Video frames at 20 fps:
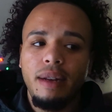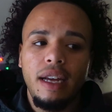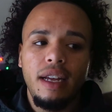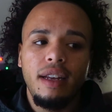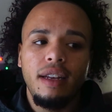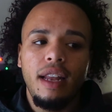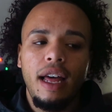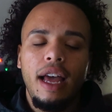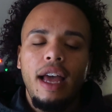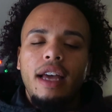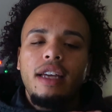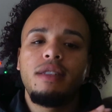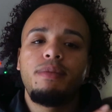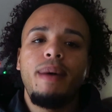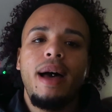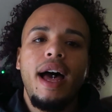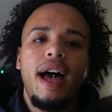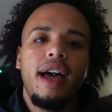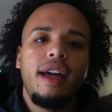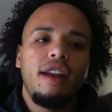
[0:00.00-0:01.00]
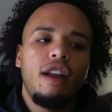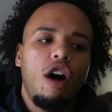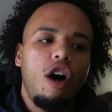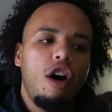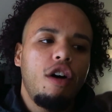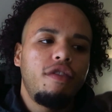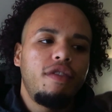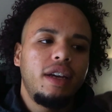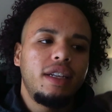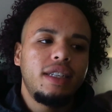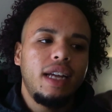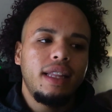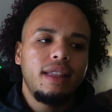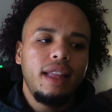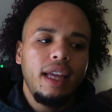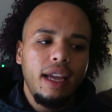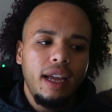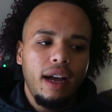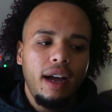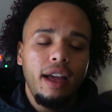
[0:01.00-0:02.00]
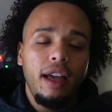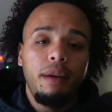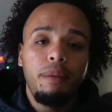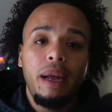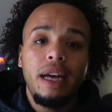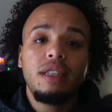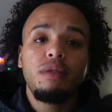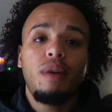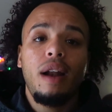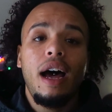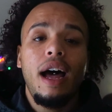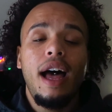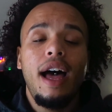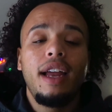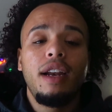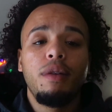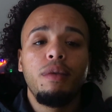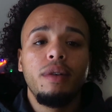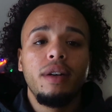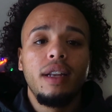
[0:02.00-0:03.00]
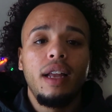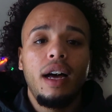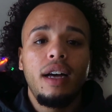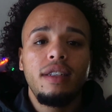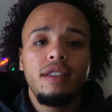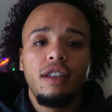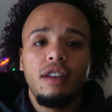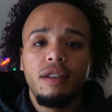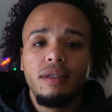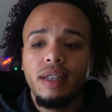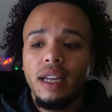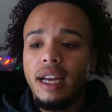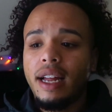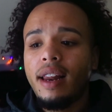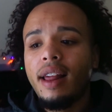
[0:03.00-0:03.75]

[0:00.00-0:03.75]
that, like as bad off as I think I am. That's what I had to realize, you know what I'm